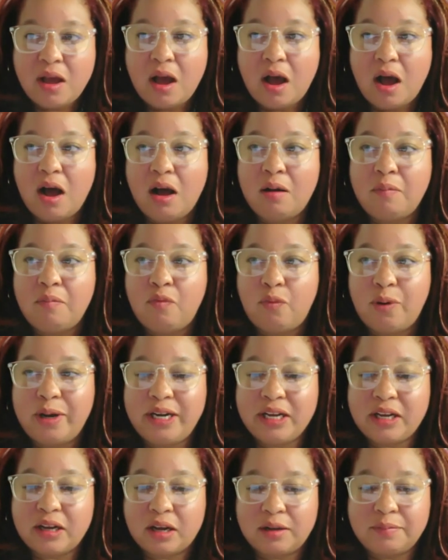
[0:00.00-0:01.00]
Um, when
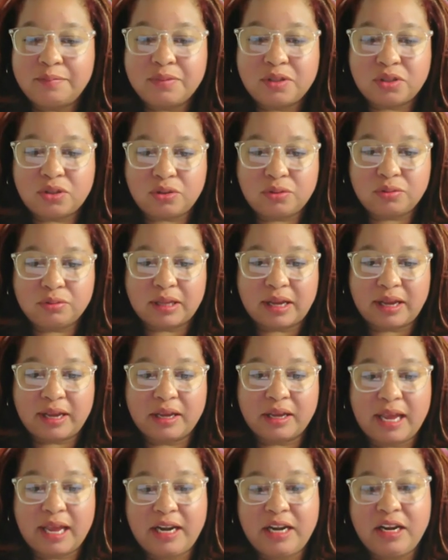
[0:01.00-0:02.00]
it comes to
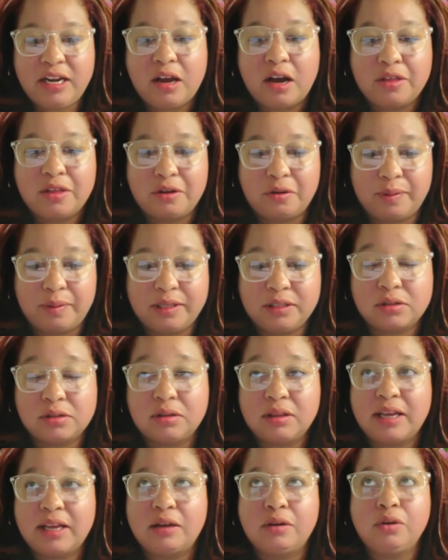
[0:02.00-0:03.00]
like any other one, so
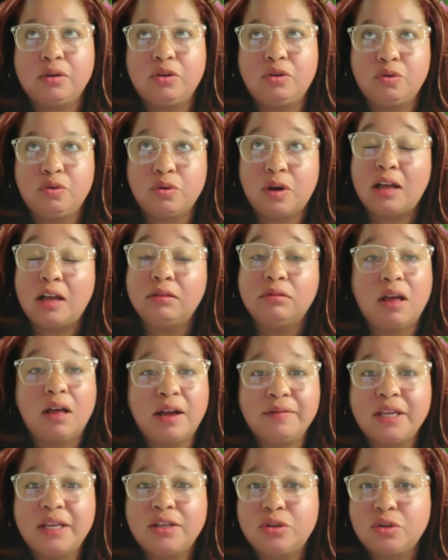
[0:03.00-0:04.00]
like you, I
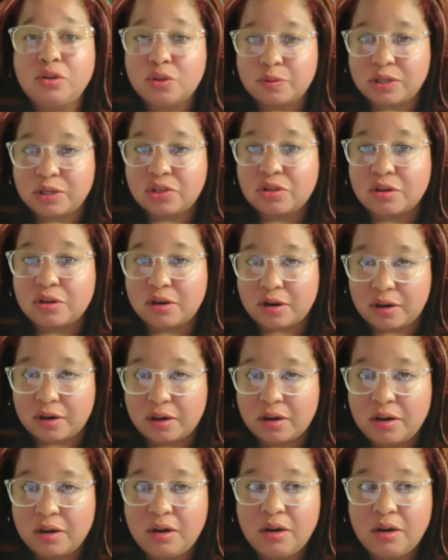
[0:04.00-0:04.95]
love that you switched your